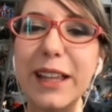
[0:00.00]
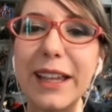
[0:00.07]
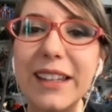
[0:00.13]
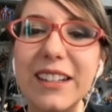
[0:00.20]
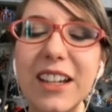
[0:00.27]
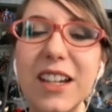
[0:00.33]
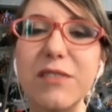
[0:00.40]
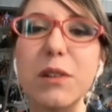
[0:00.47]

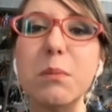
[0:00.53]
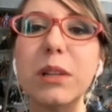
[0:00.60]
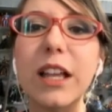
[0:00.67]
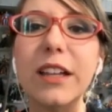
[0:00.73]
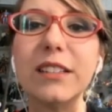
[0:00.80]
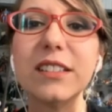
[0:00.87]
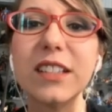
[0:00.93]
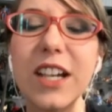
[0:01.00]
plant not have a
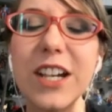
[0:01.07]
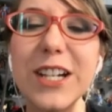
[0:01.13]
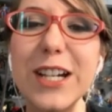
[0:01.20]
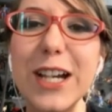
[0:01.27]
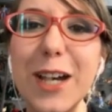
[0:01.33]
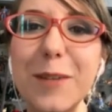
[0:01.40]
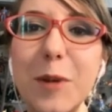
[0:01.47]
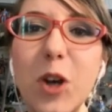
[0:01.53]
blunt?
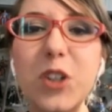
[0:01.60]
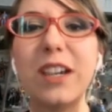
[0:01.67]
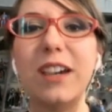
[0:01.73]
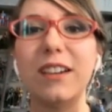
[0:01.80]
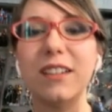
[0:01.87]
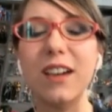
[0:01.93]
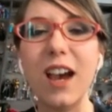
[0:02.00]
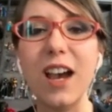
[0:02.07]

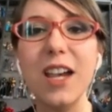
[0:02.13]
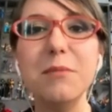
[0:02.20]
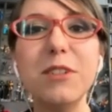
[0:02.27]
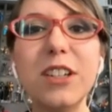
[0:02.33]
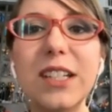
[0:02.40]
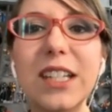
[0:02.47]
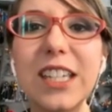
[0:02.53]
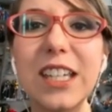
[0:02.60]
Okay,
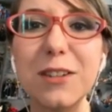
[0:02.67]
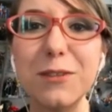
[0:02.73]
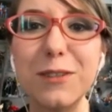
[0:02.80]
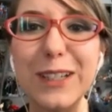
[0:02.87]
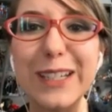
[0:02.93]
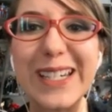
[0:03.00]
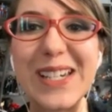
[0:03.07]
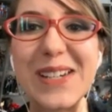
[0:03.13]
I'm gonna give
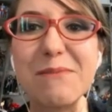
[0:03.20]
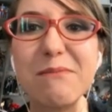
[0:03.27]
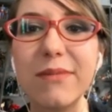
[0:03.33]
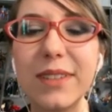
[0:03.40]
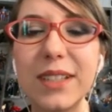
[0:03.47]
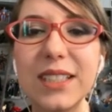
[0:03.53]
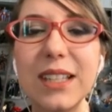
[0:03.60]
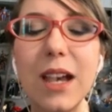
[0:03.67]
him
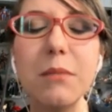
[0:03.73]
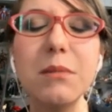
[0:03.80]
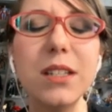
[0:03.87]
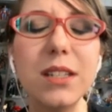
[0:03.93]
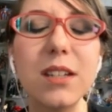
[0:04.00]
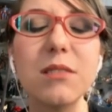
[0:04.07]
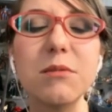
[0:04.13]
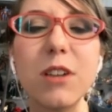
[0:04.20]

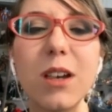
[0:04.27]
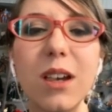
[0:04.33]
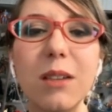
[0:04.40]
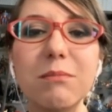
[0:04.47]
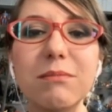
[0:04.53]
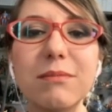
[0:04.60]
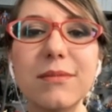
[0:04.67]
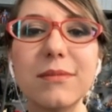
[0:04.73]

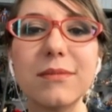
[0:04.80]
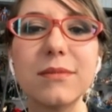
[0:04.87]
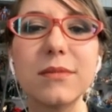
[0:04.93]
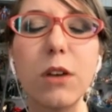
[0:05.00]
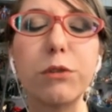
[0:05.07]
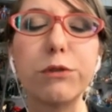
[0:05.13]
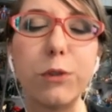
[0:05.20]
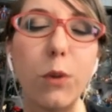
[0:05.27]

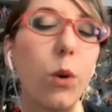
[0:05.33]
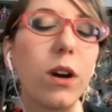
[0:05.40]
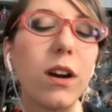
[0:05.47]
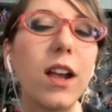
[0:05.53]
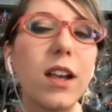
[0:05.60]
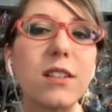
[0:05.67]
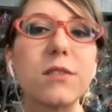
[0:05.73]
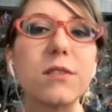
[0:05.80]
a
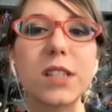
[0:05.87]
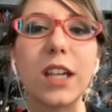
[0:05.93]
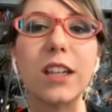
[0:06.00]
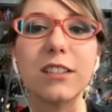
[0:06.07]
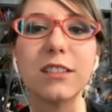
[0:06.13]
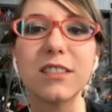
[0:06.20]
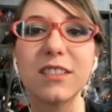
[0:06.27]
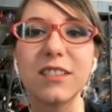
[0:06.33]
4 out of
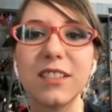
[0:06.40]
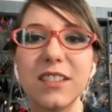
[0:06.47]
10.